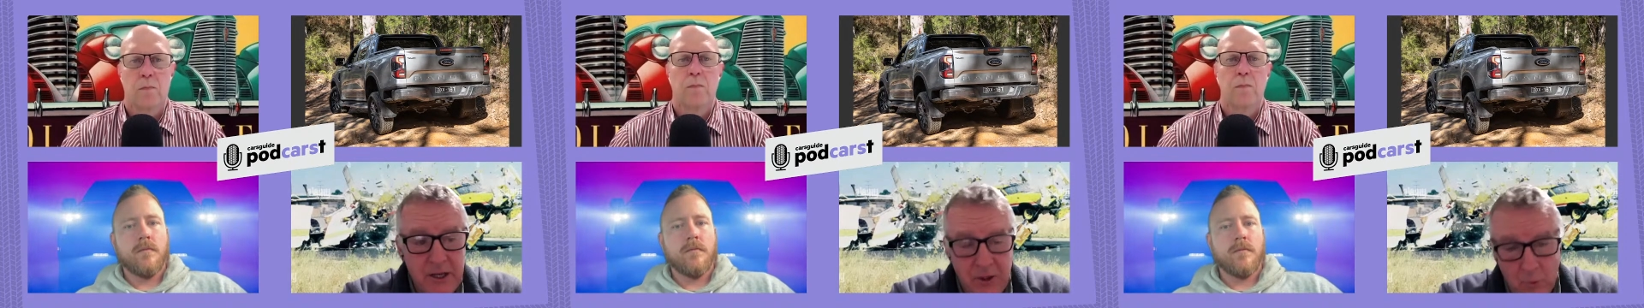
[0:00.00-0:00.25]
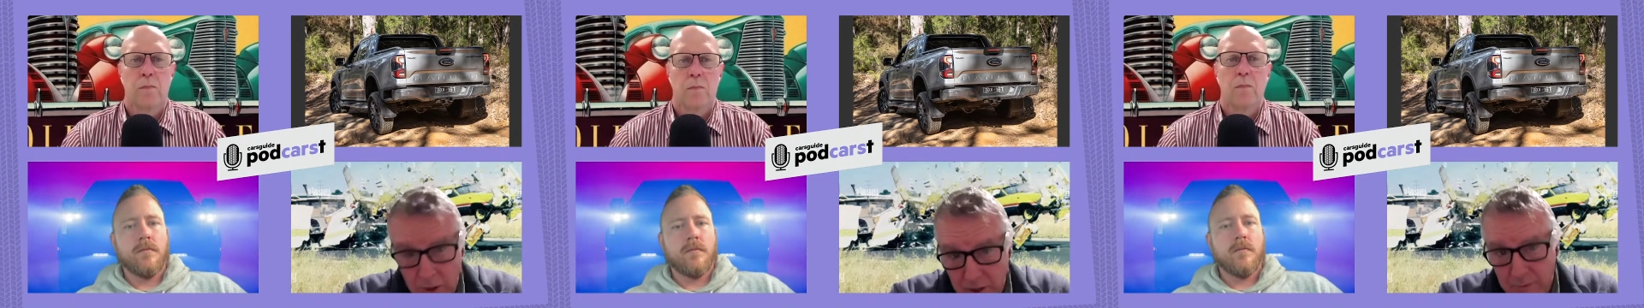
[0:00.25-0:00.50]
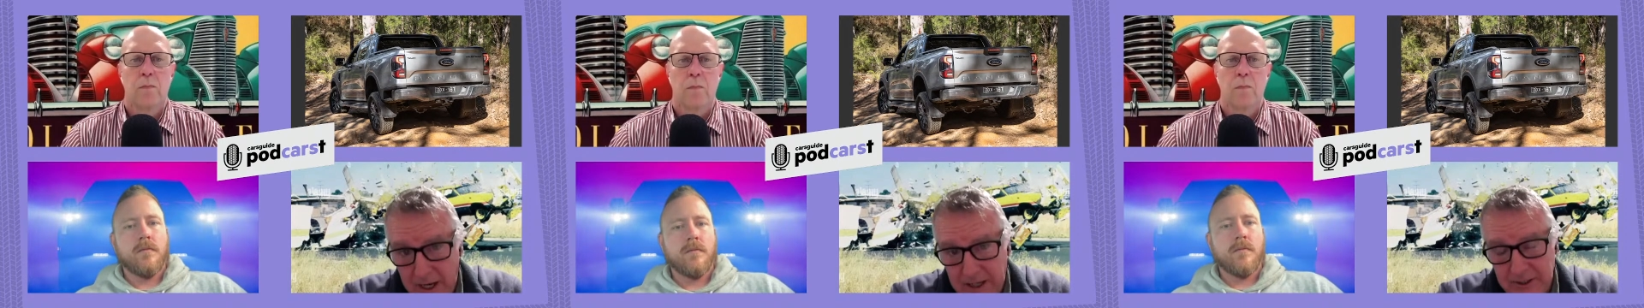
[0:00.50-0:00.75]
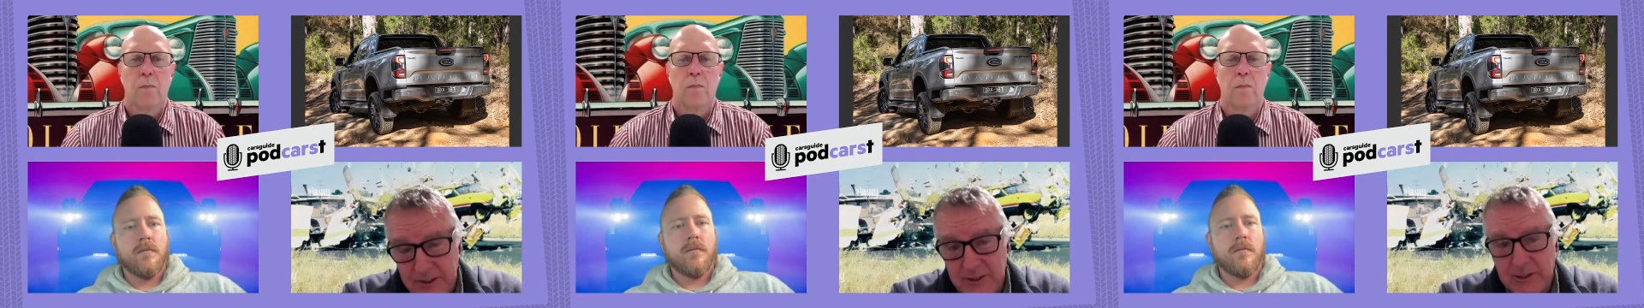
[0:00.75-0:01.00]
Speaker 1: The
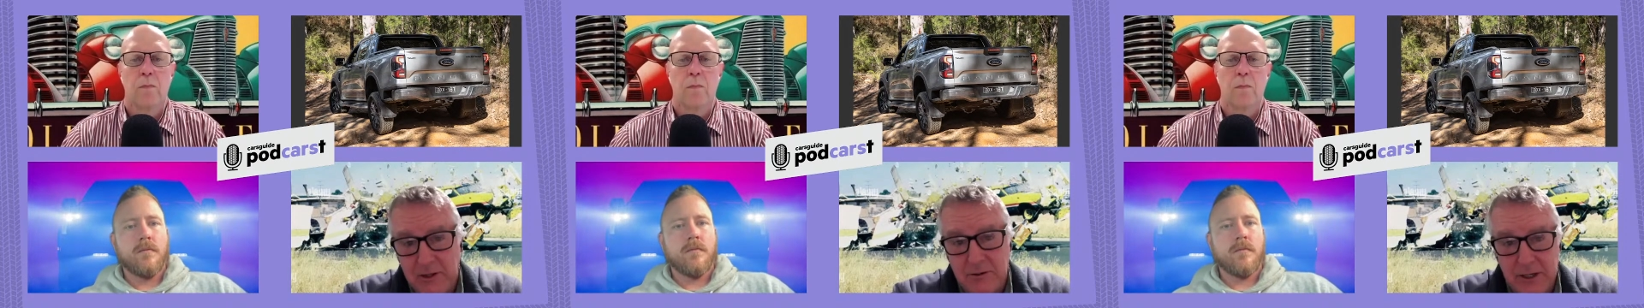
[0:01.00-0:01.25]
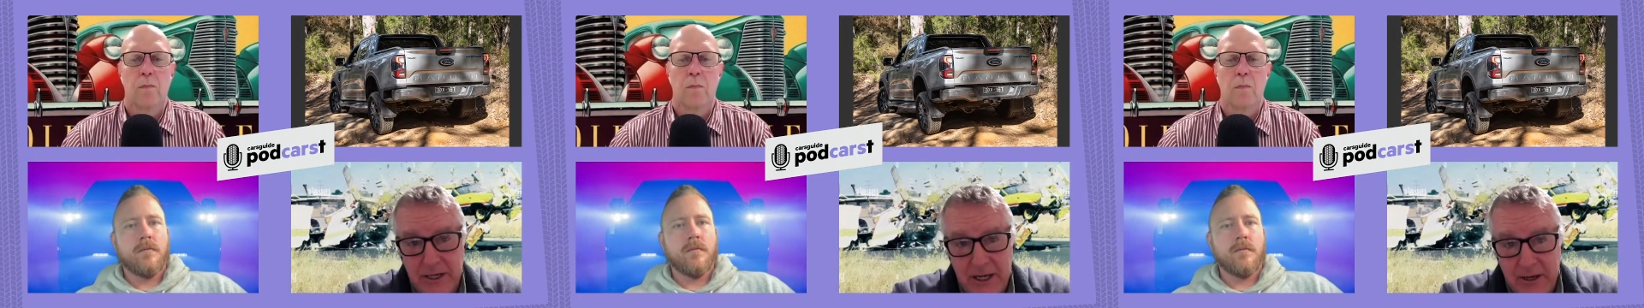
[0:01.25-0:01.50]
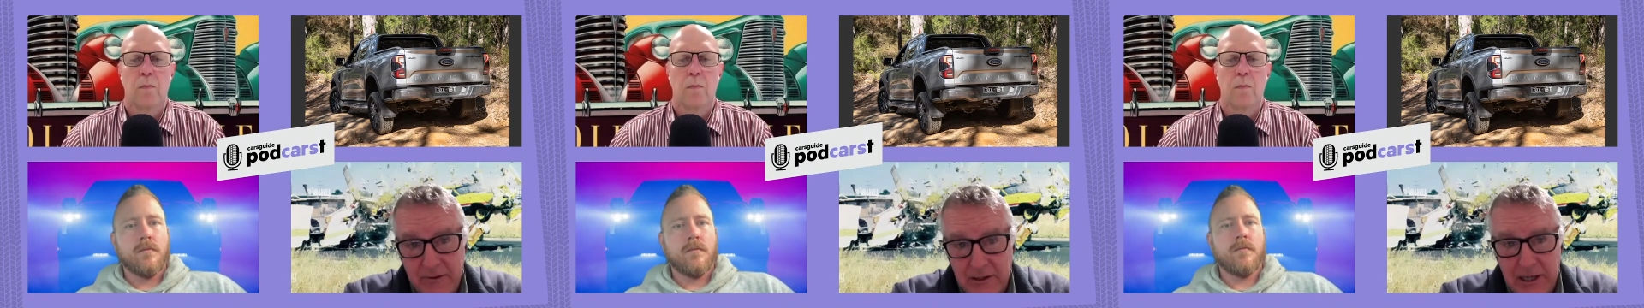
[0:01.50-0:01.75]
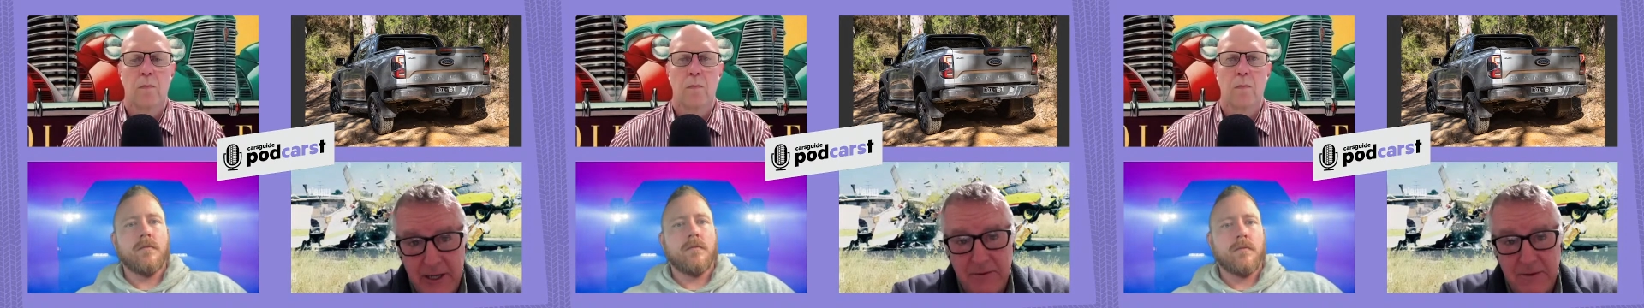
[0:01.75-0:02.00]
wheelbase is longer now. The
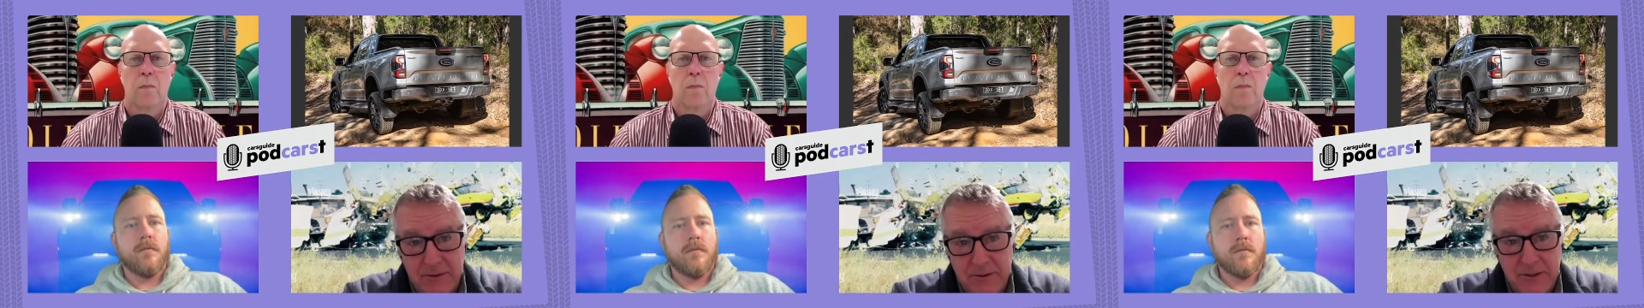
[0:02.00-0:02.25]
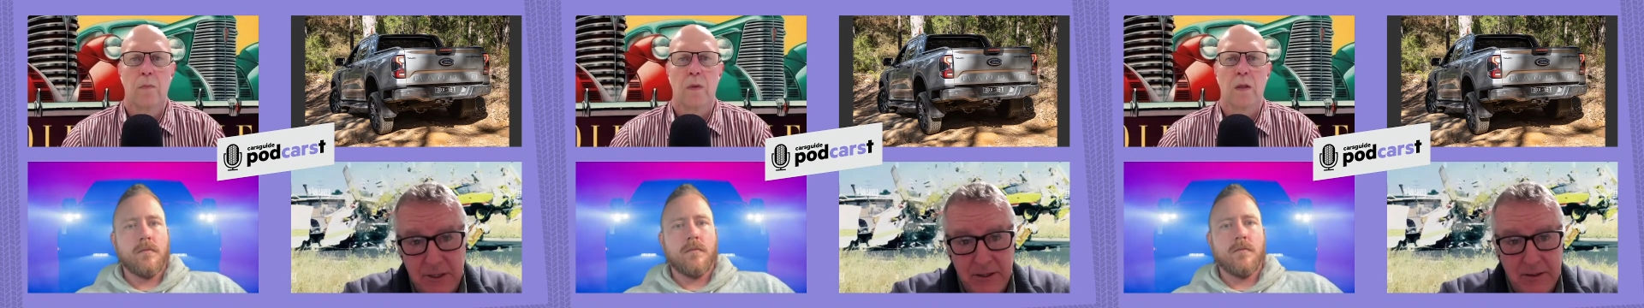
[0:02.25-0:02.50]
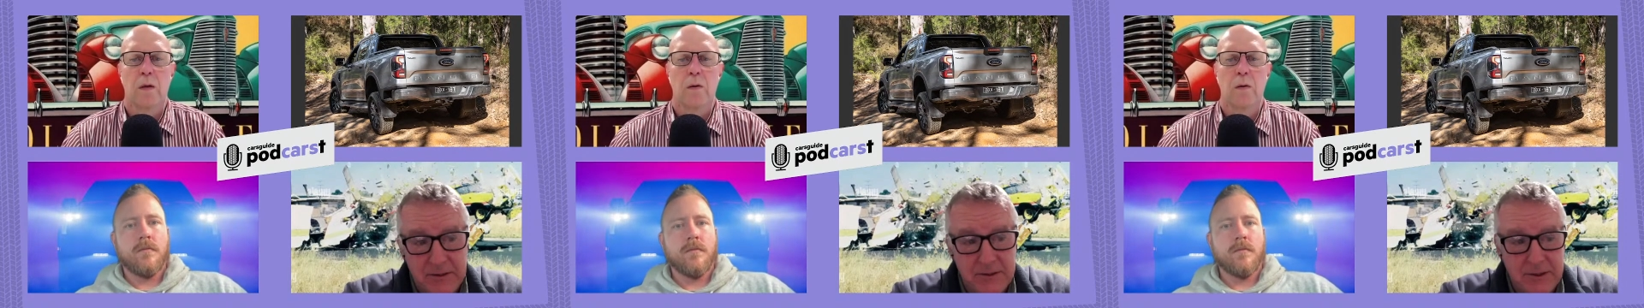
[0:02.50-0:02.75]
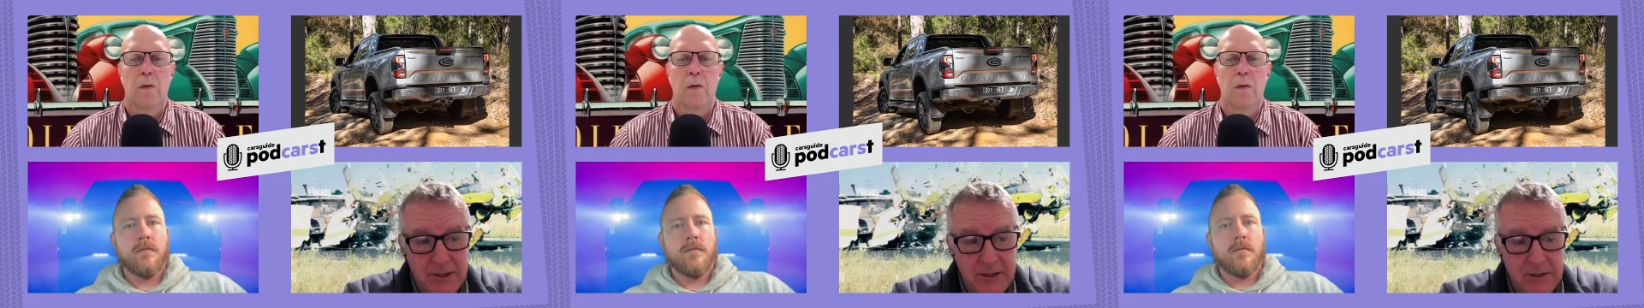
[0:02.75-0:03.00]
length is
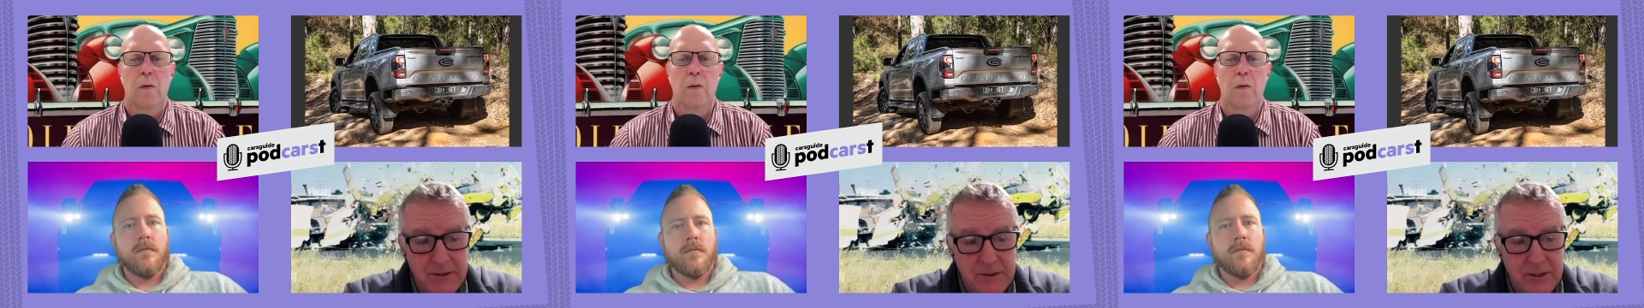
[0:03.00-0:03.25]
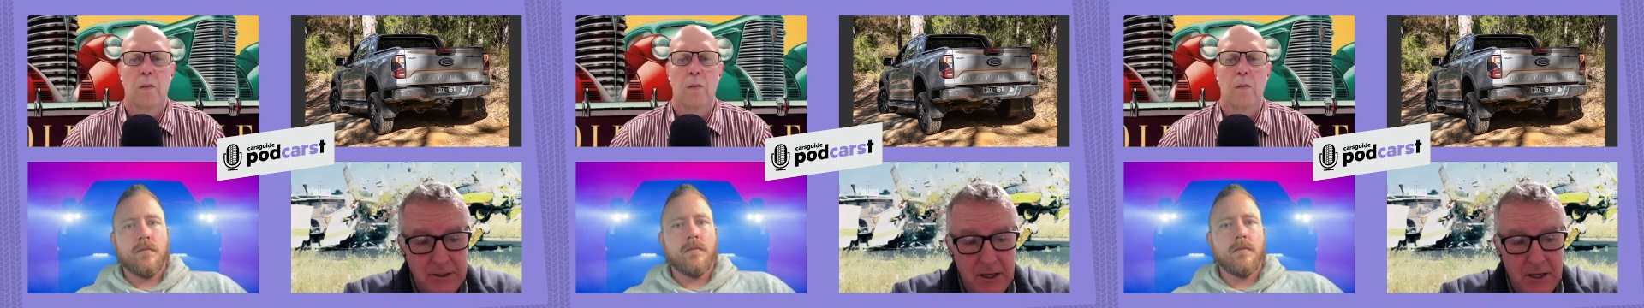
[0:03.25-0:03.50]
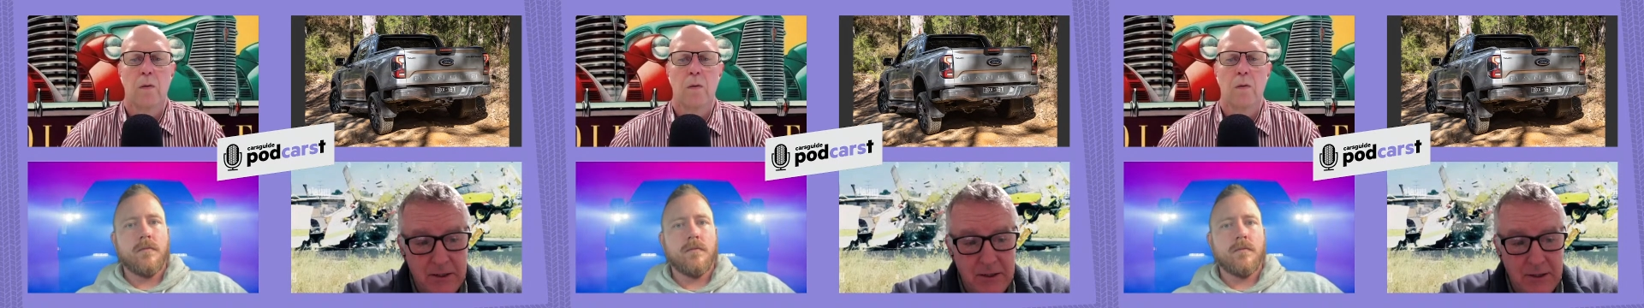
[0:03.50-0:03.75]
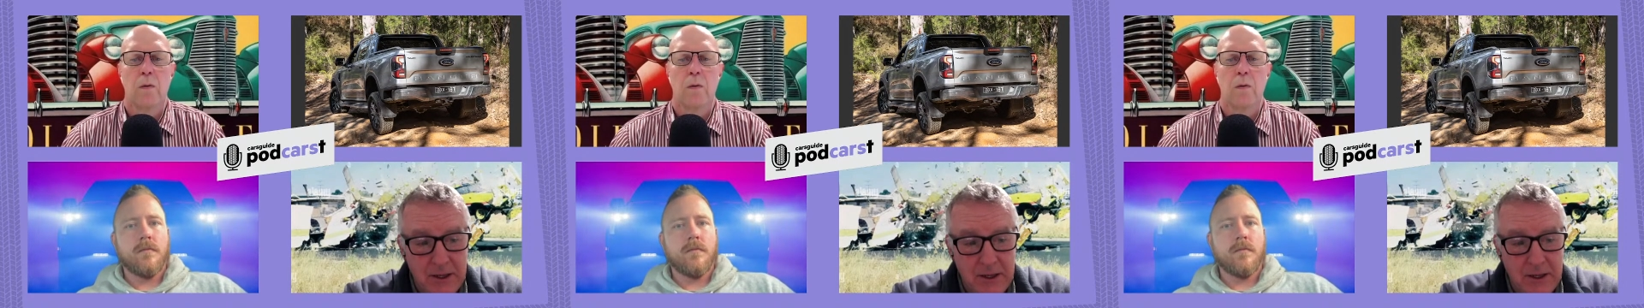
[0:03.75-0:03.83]
is is uh,